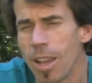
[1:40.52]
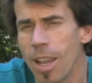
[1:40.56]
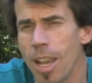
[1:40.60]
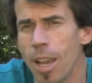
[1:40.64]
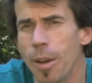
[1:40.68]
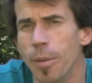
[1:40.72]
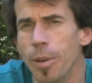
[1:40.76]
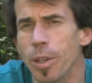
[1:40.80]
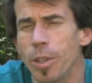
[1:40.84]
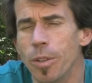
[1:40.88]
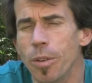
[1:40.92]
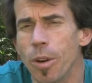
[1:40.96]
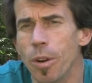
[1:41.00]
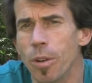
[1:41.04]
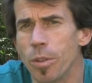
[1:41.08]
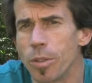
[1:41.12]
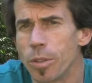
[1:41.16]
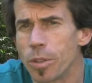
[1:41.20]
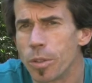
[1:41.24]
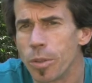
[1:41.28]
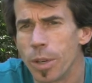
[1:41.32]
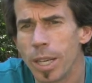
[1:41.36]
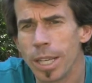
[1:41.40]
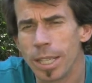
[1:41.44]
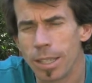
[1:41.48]
And we drove
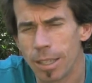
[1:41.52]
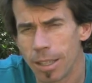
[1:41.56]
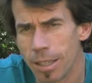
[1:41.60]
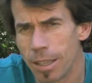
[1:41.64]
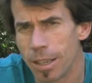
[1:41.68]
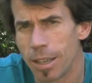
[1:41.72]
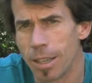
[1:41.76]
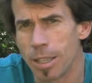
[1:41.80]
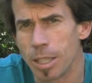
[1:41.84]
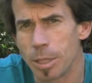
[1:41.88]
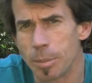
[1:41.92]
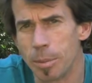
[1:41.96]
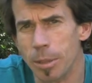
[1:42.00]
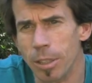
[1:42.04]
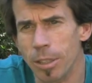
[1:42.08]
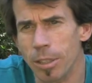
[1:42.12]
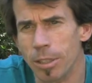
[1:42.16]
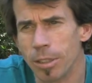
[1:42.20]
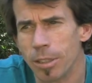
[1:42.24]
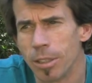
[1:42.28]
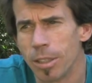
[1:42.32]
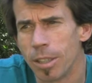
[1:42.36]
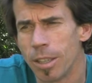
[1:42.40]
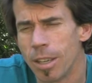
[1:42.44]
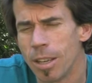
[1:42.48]
straight to the hospital
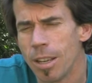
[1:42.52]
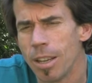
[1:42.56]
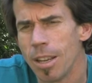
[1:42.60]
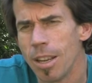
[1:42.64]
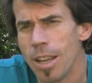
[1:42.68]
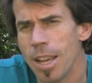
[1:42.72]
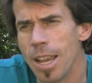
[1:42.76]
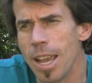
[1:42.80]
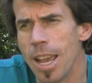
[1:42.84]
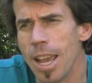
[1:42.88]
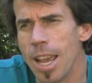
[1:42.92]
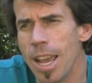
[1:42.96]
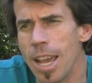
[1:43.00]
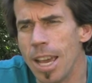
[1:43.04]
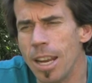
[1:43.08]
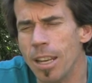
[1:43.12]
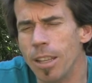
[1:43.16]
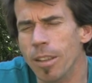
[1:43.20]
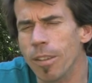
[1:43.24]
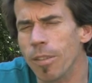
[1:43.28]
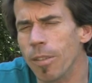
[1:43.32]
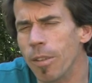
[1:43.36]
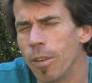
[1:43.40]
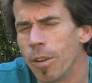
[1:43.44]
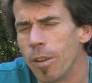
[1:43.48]
and
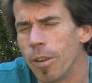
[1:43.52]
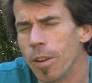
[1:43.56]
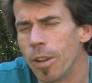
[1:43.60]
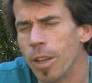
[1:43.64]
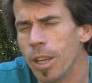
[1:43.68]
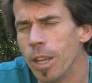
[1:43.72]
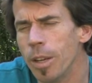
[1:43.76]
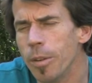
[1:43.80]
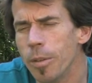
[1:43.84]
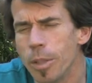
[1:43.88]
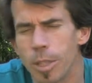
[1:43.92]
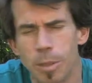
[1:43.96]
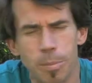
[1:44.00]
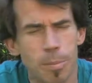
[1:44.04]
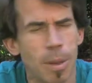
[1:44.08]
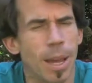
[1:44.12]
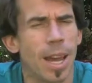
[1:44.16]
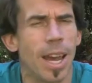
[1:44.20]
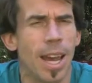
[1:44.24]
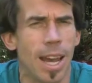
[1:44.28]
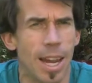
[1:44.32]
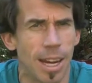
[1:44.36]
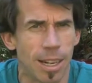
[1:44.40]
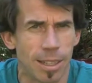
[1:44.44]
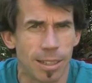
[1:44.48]
the, it was
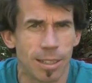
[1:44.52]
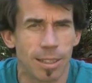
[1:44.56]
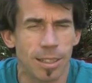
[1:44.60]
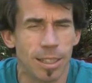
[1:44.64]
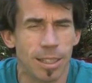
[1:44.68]
packed.